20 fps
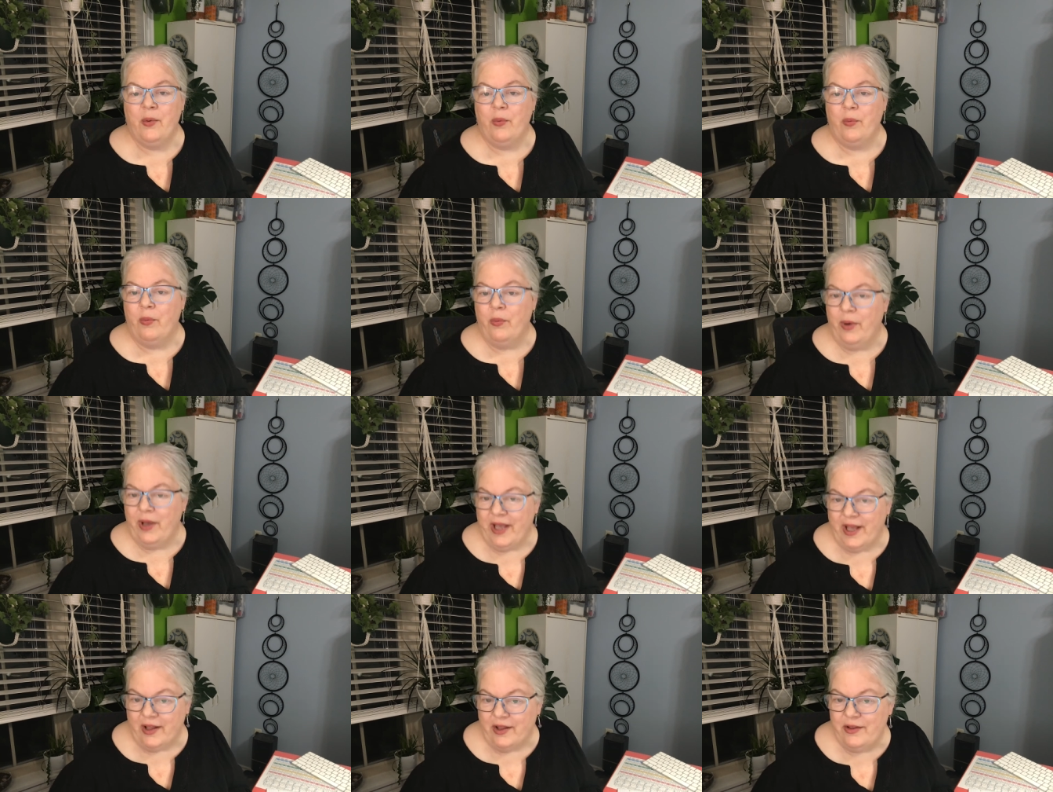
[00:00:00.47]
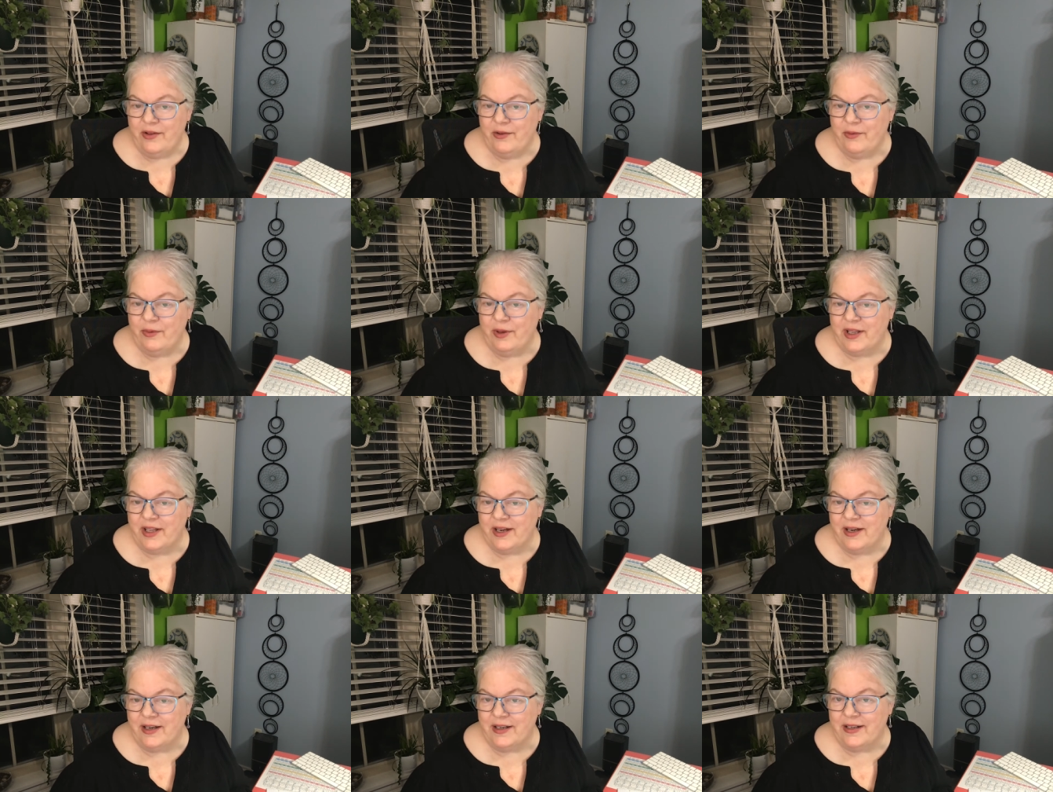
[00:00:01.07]
Well,
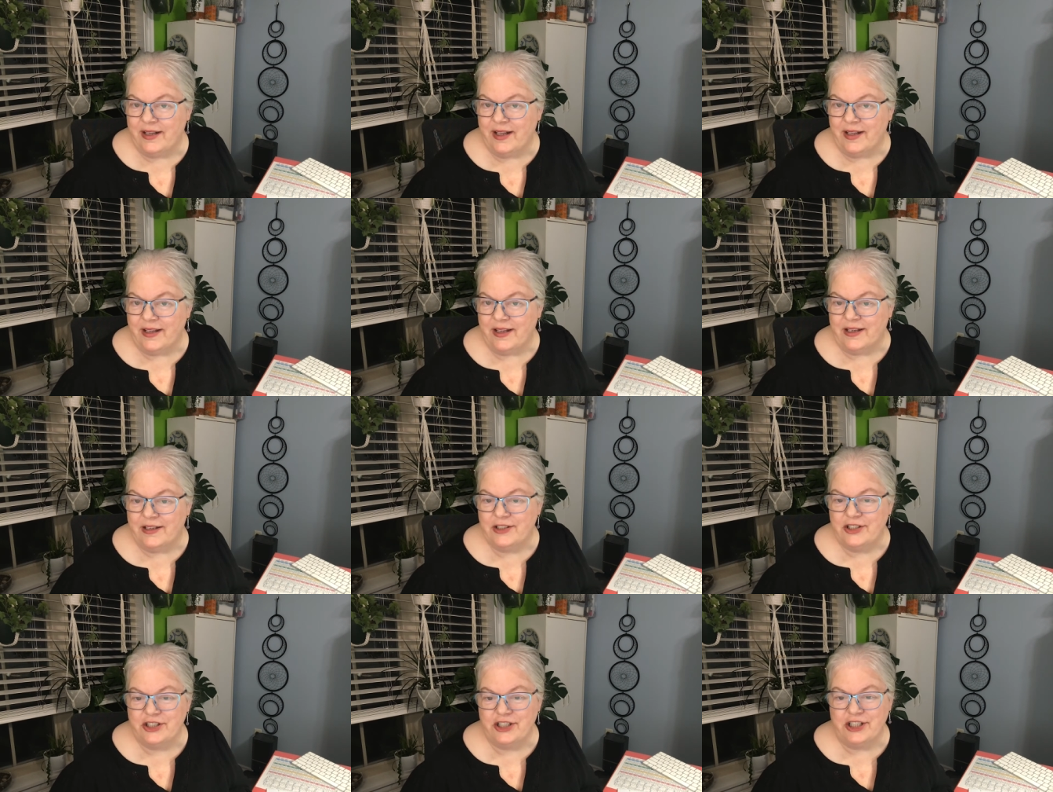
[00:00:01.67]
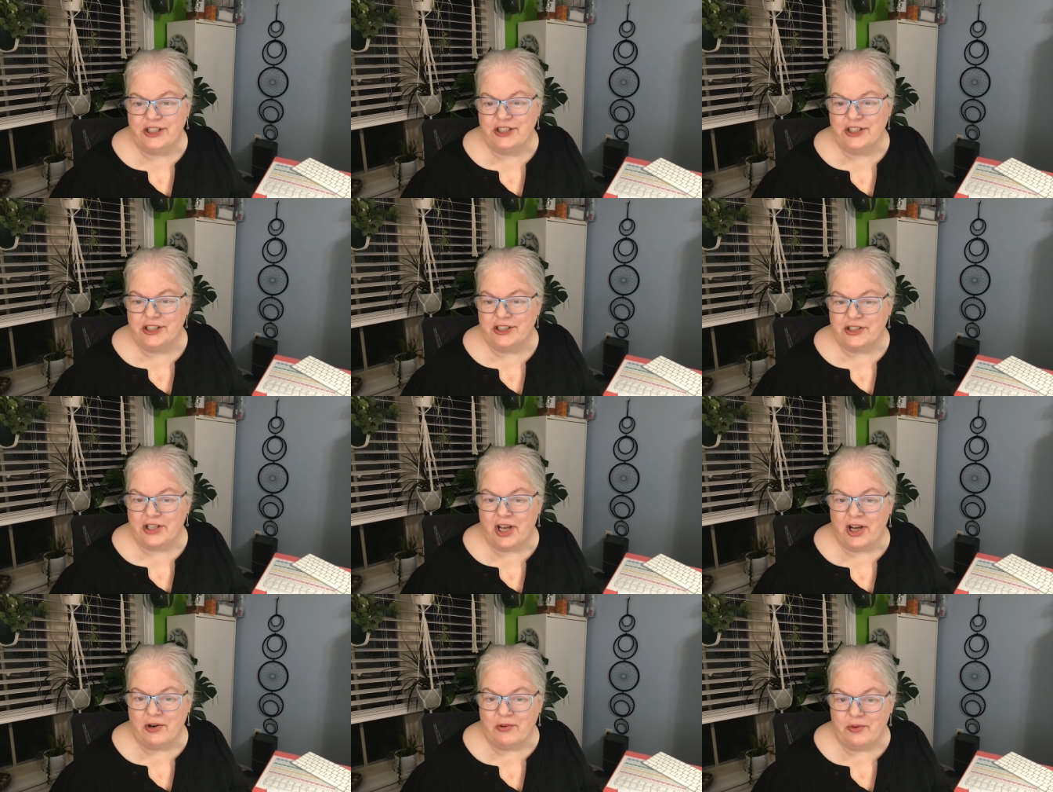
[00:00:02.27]
what can I tell you? Shit
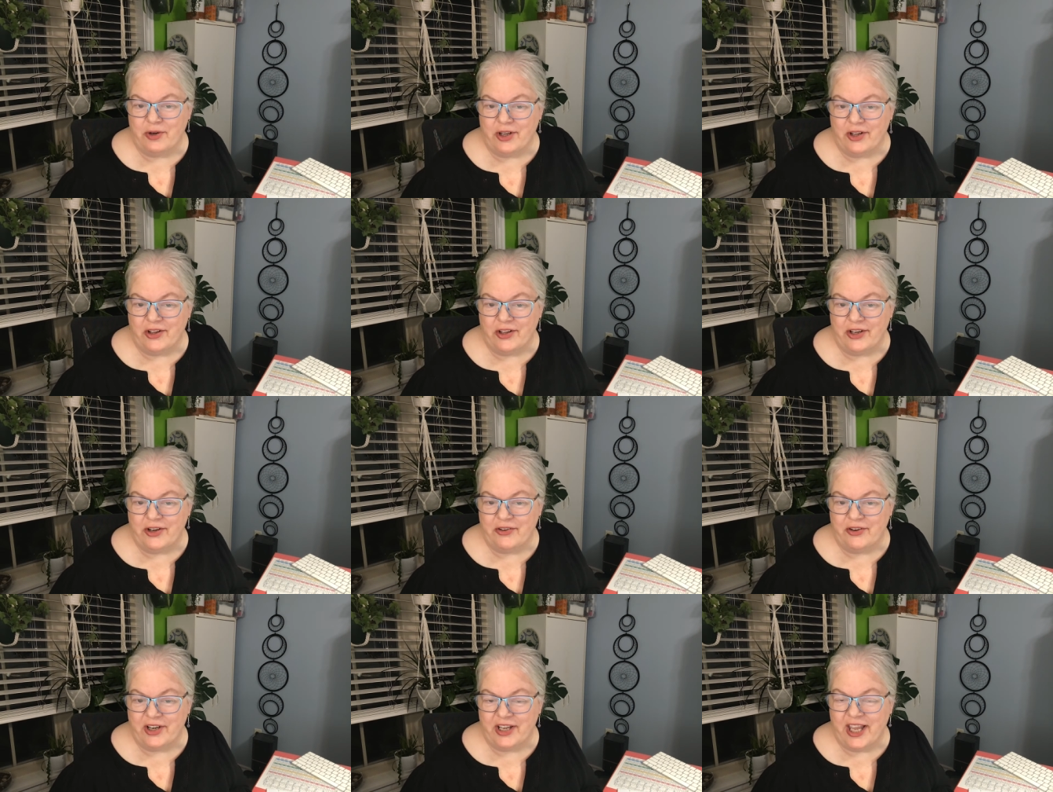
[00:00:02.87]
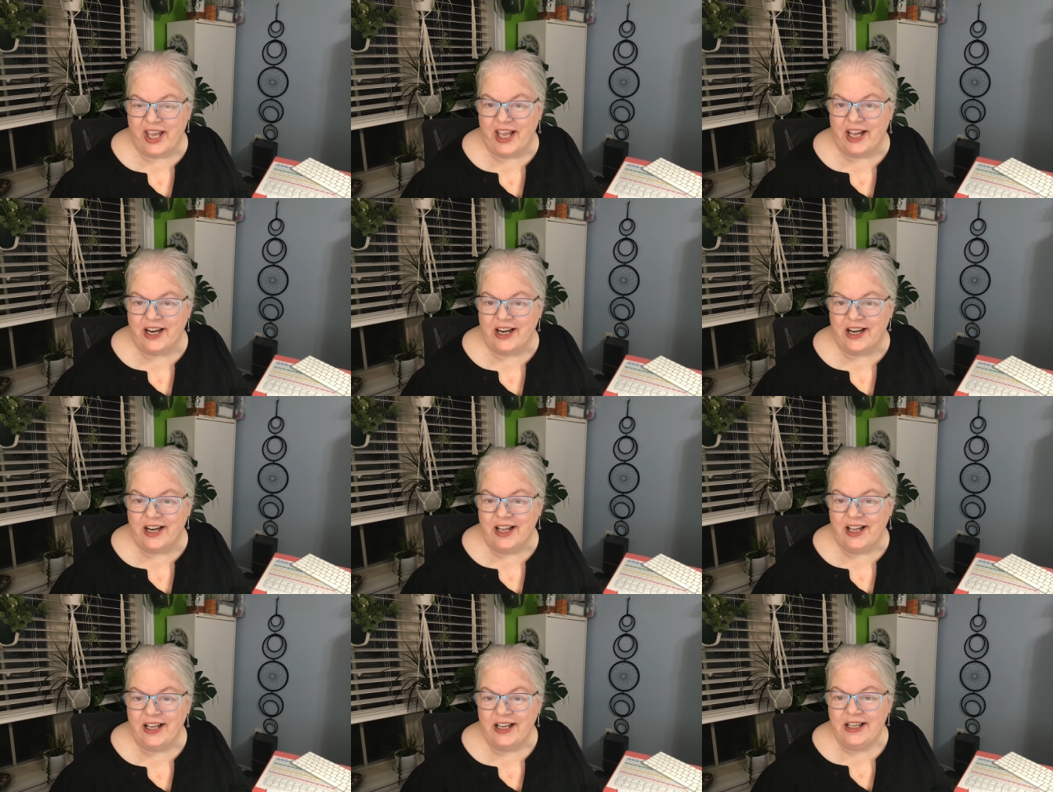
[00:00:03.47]
just got real here in
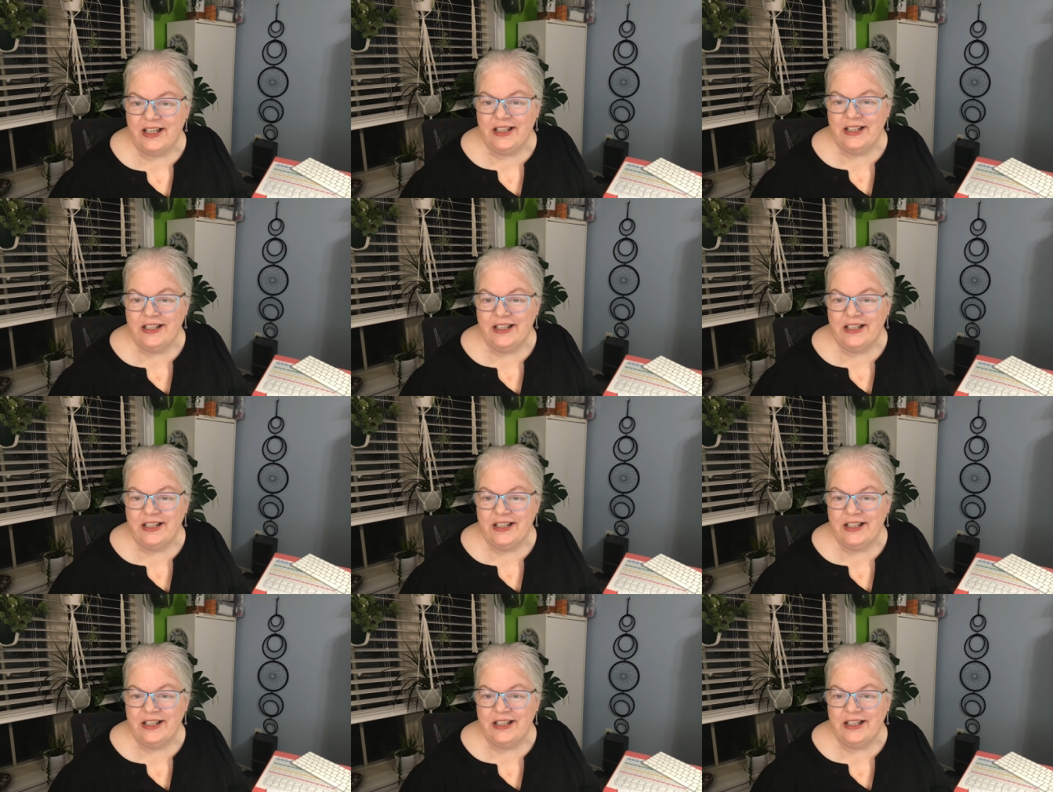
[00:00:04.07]
Canada.